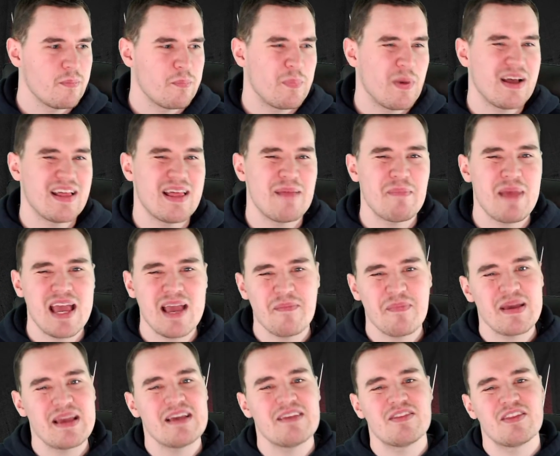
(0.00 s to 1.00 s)
But
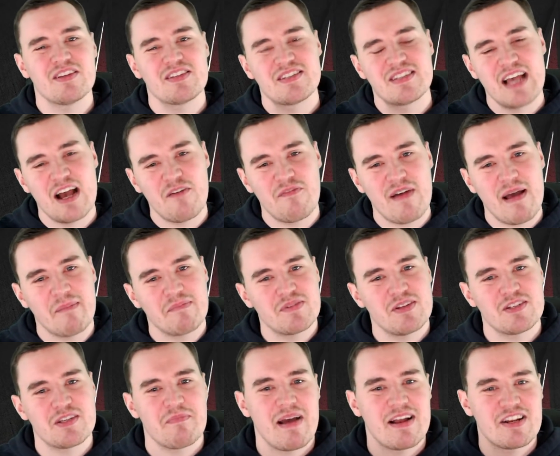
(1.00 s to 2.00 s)
maybe the
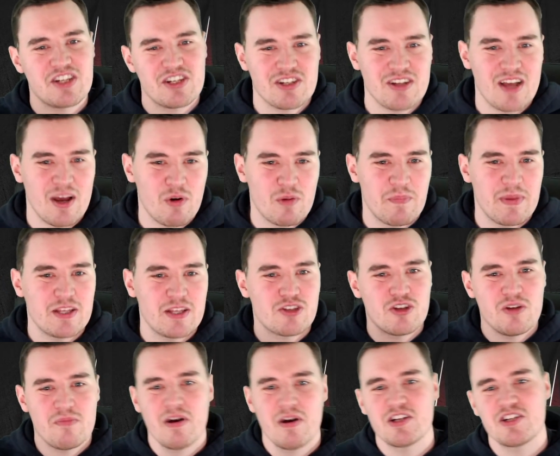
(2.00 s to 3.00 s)
Southampton to Manchester United would be
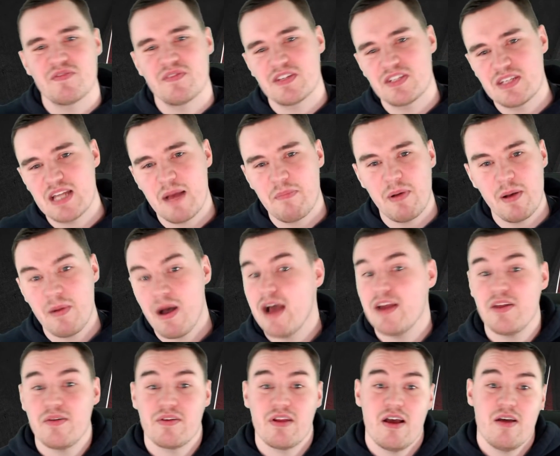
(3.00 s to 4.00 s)
too much of a step up. I
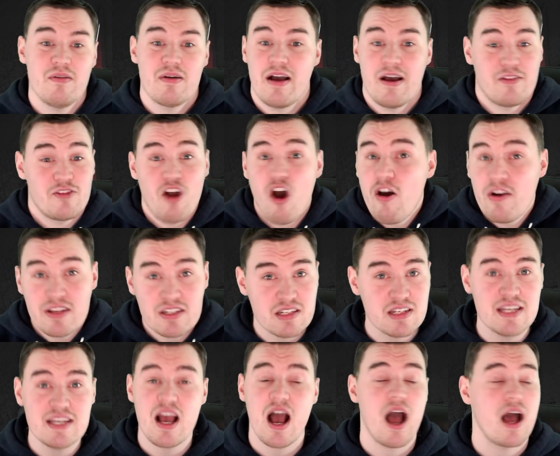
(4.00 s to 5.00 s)
don't know. And
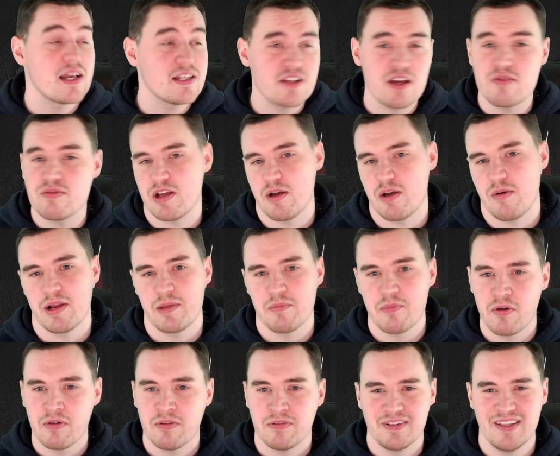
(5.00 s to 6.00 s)
honestly, I don't know anymore.